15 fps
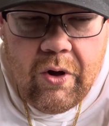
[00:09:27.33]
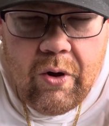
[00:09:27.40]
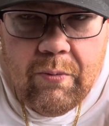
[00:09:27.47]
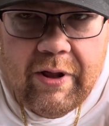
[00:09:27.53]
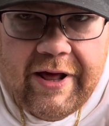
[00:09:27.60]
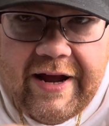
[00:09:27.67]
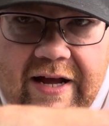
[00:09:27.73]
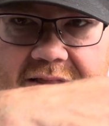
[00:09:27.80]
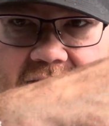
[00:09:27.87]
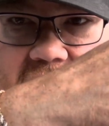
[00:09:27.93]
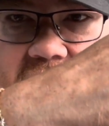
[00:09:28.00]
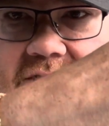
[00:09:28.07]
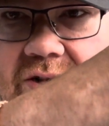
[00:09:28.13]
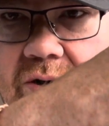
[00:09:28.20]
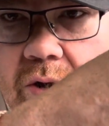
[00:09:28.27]
Well, I got
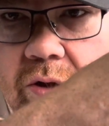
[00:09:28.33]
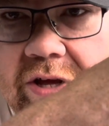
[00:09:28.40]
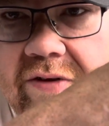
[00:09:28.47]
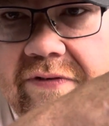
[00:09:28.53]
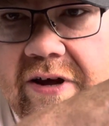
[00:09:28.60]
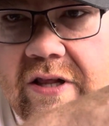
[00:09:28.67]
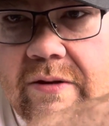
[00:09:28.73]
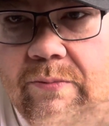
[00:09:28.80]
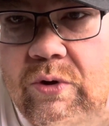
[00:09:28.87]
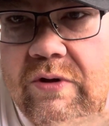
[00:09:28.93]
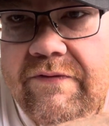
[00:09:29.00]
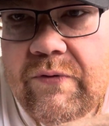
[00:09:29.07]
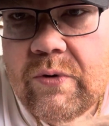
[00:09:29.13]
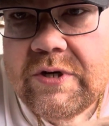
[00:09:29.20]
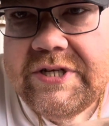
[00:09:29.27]
this. They're only available in
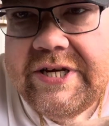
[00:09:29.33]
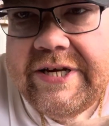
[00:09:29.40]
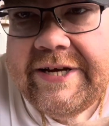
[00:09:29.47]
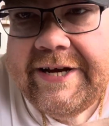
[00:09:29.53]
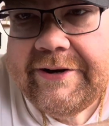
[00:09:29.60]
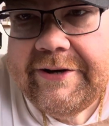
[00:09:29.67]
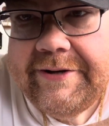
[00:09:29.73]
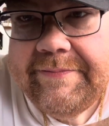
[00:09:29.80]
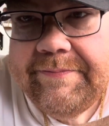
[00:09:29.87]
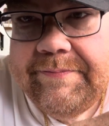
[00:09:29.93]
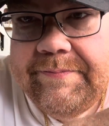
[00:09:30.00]
14 karat.